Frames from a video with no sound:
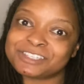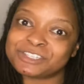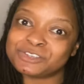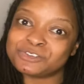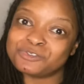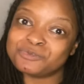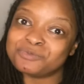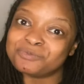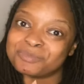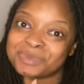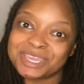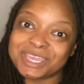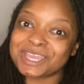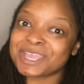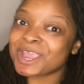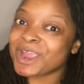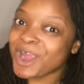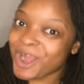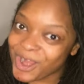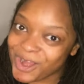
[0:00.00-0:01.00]
to be
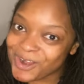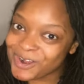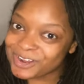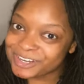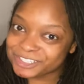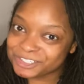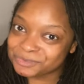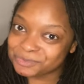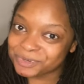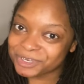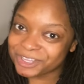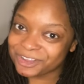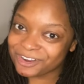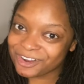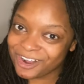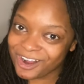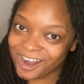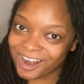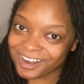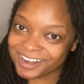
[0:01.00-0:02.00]
encouraged when you're
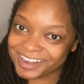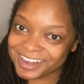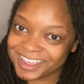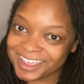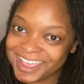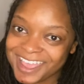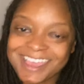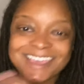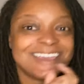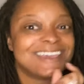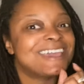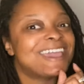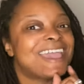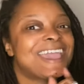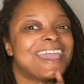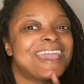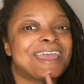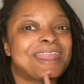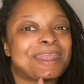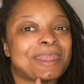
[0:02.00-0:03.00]
gardening,
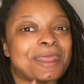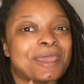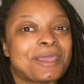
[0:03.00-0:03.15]
and